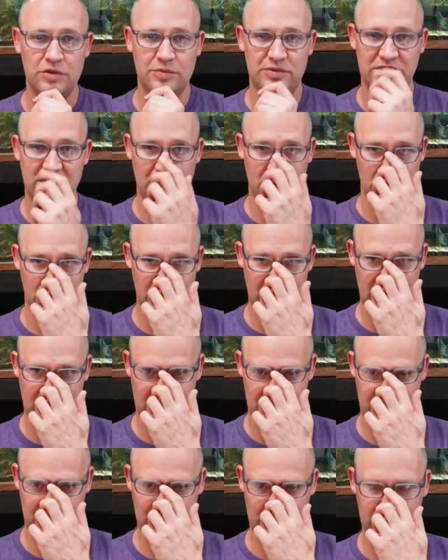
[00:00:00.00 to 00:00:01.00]
YouTube channel
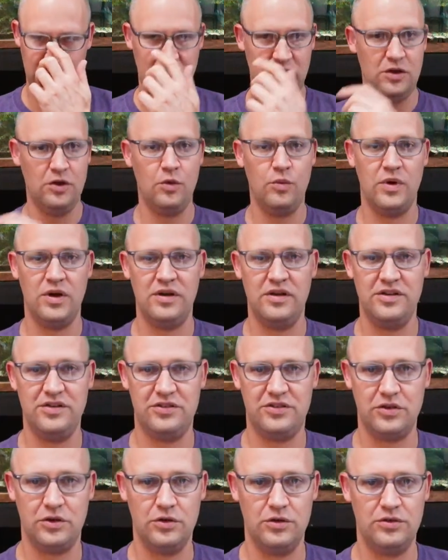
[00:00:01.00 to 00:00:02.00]
has a video where he
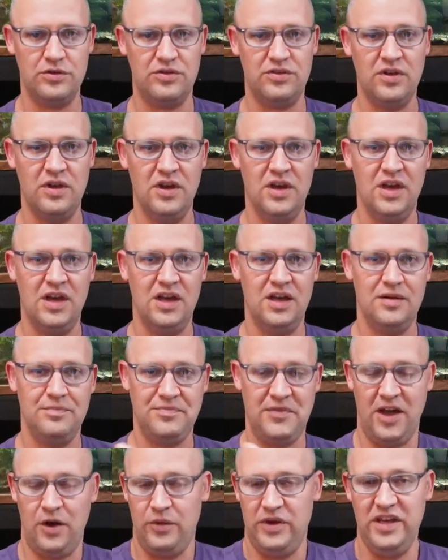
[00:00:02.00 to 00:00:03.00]
shows
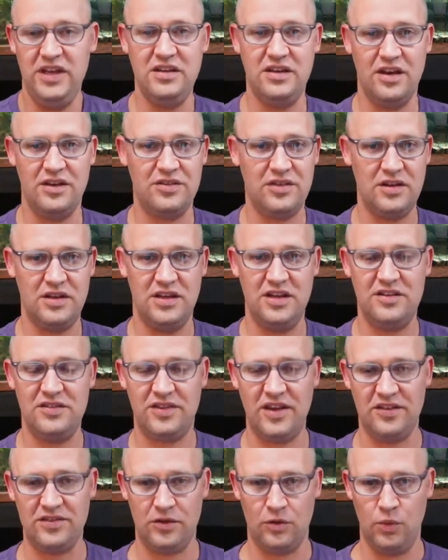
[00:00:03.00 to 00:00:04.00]
how he does it. He
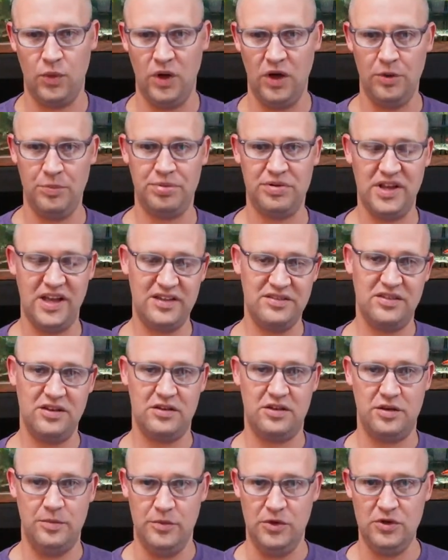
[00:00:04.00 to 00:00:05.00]
just has a
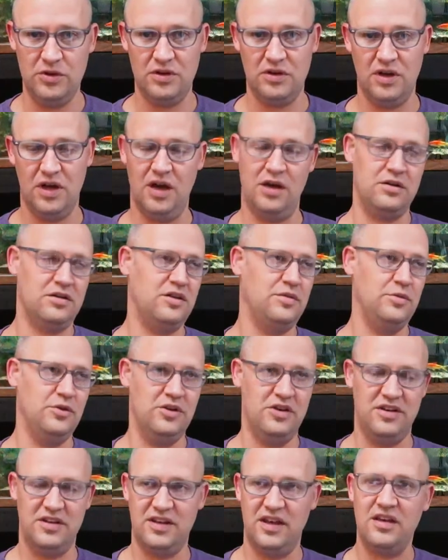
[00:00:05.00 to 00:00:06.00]
well-planted
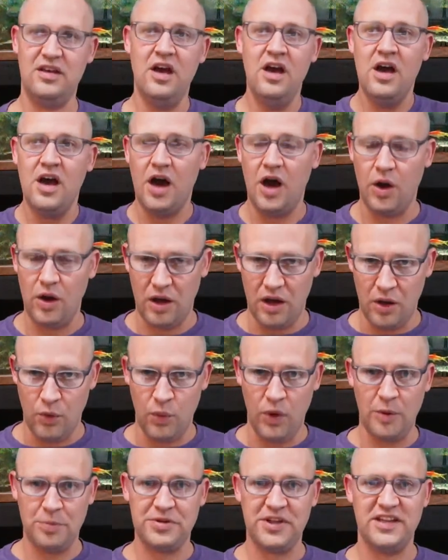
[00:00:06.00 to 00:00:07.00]
a
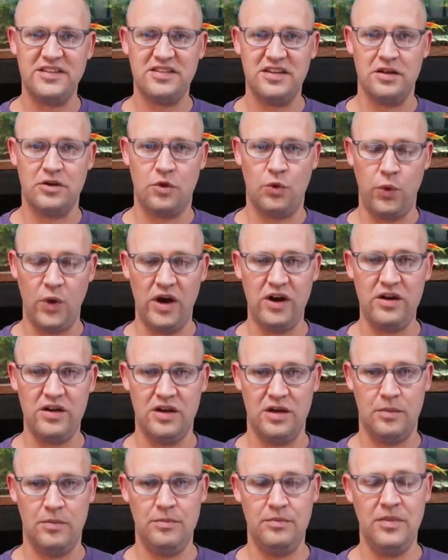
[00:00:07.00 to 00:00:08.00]
well-planted
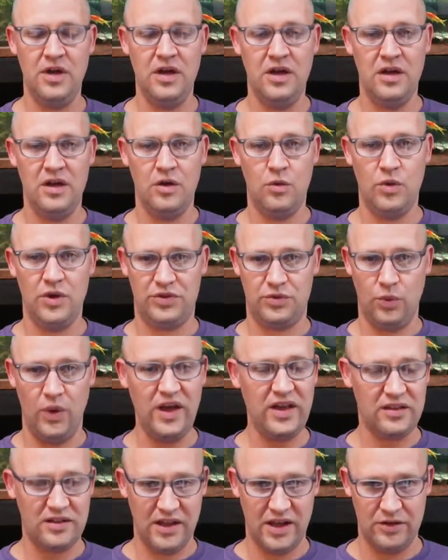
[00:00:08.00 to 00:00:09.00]
aquarium with
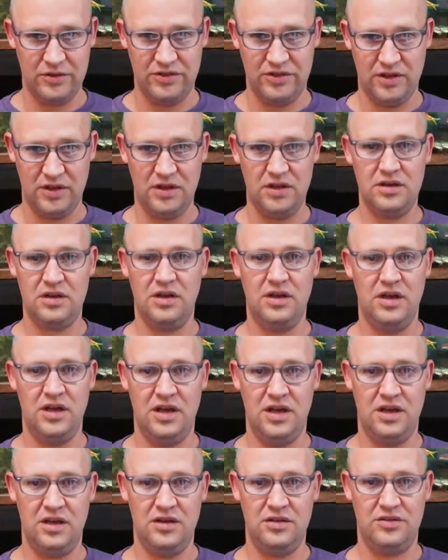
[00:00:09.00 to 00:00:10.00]
white clouds in it,
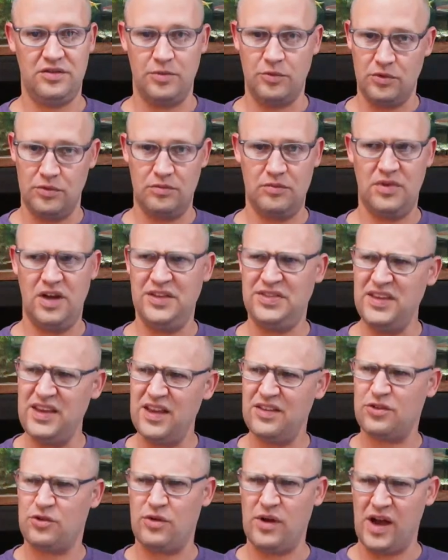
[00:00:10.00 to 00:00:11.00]
and some, I think
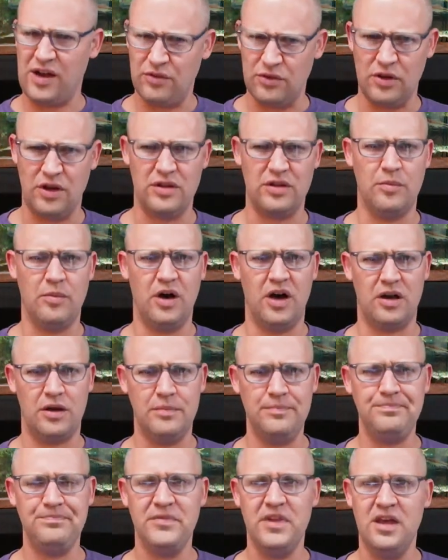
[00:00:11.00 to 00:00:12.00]
he has gravel on the
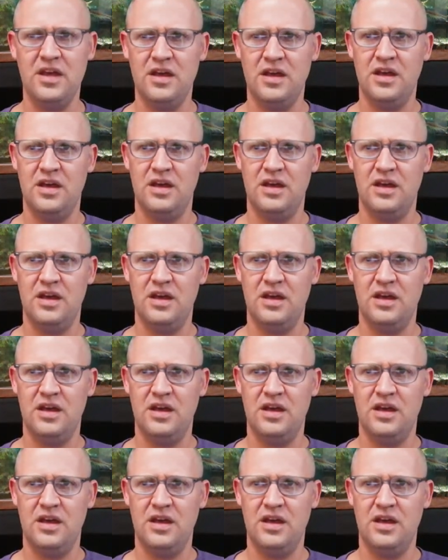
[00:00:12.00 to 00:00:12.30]
bottom.